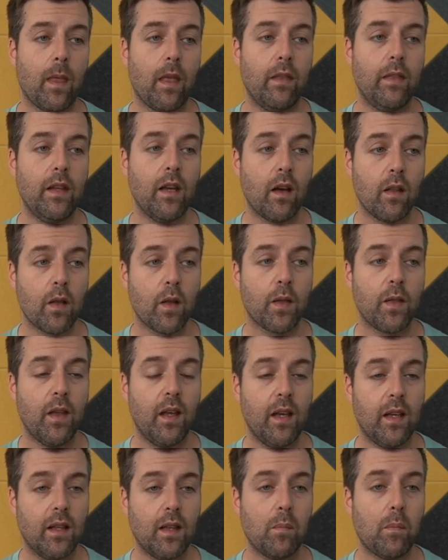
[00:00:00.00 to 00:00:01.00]
The other
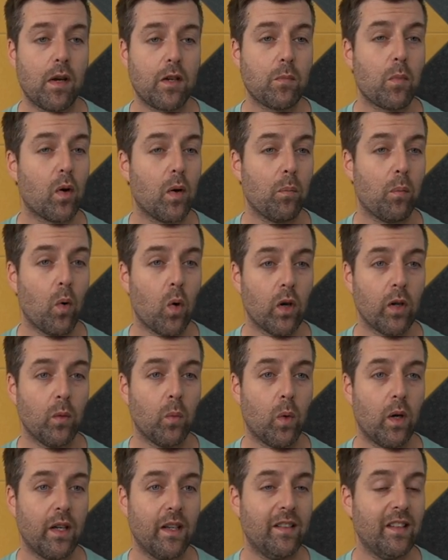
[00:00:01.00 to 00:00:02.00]
thing, the much more important
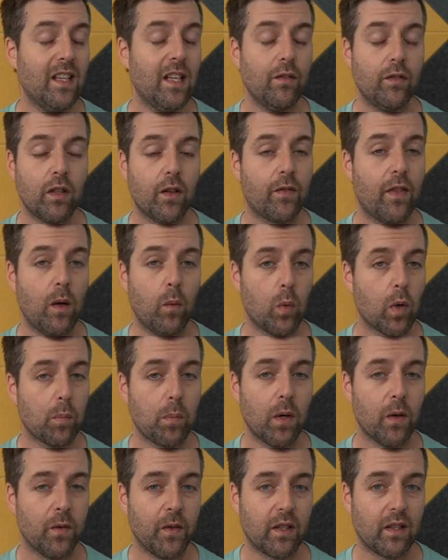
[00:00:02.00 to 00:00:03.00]
one, is even if they were
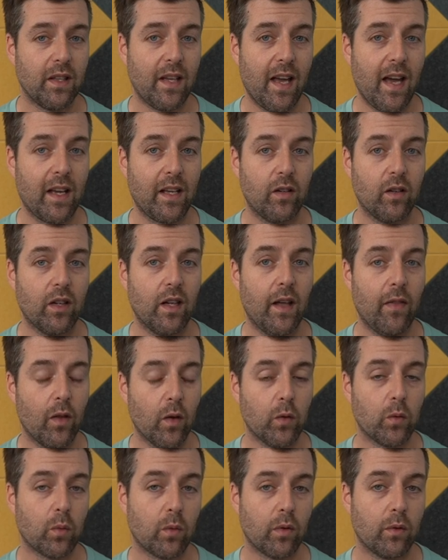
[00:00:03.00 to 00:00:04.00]
perfectly accurate and
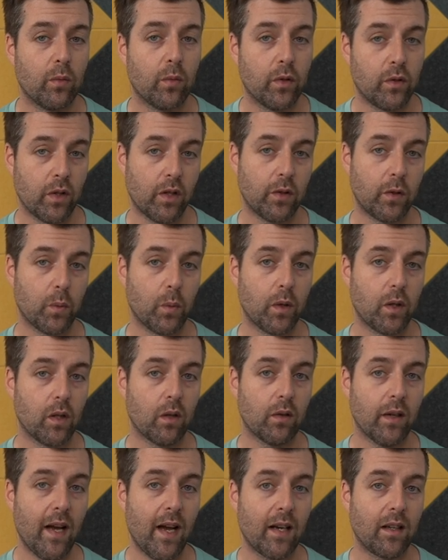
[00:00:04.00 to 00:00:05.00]
those results were
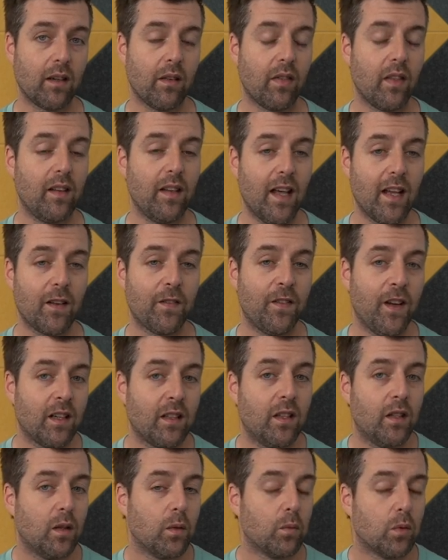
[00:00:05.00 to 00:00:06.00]
correct, the net
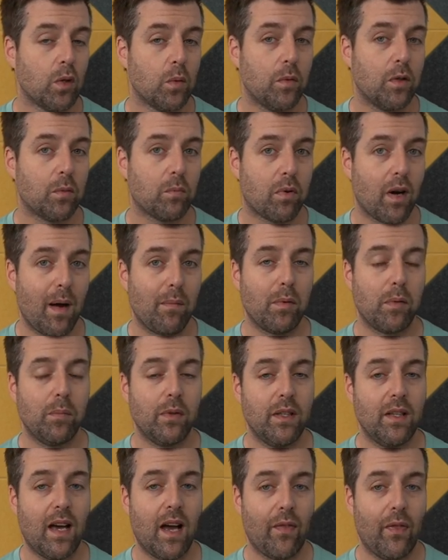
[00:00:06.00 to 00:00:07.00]
effect in the room is
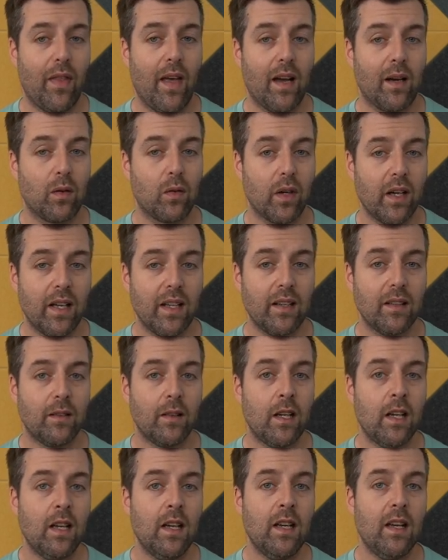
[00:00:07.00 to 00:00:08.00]
probably not that great.
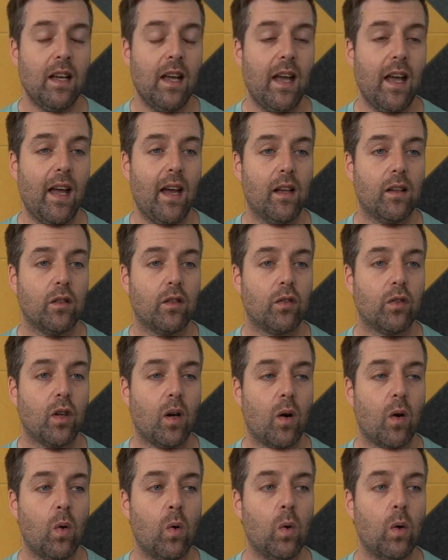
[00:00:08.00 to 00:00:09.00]
And
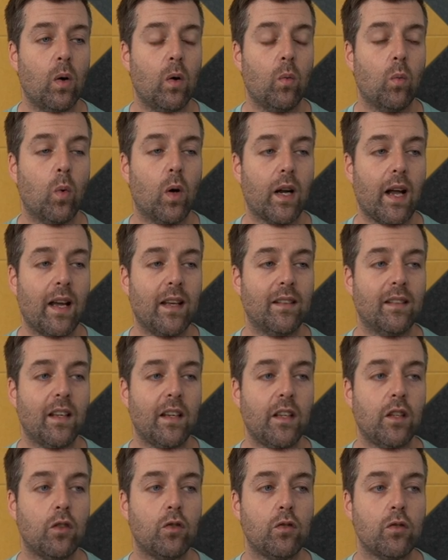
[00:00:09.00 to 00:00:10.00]
so what I
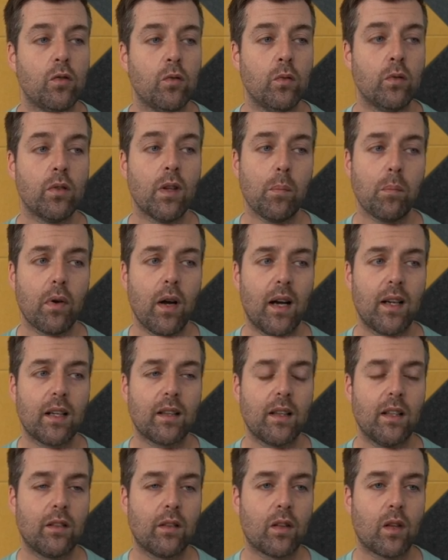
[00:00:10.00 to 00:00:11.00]
say is choose the
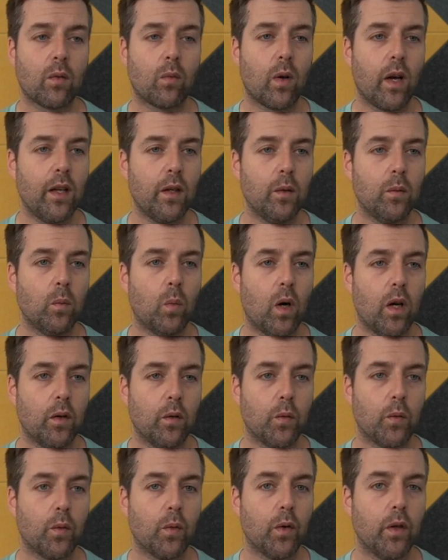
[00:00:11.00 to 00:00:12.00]
product that's the right one
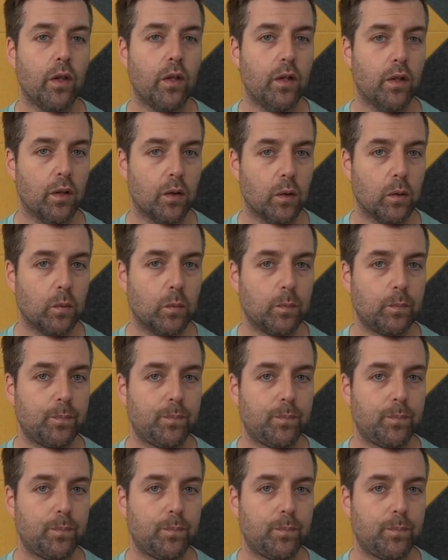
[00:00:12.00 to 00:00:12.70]
for you.